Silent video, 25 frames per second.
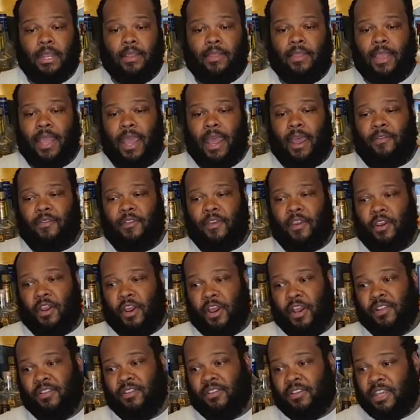Now, there are
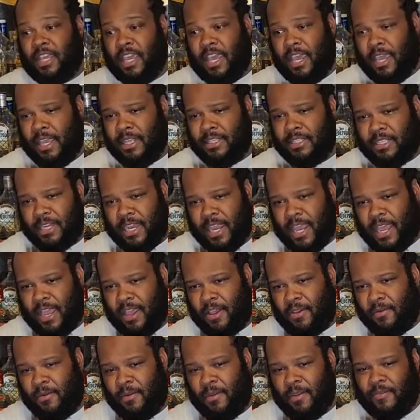other cans
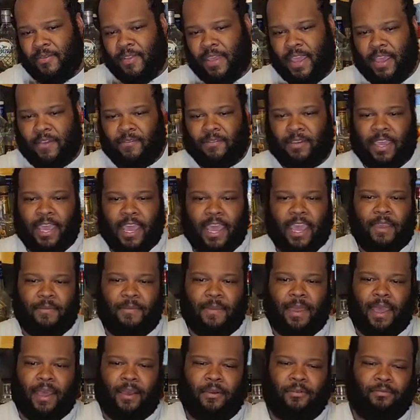now that have
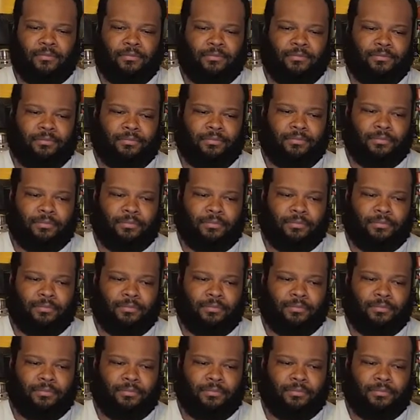came out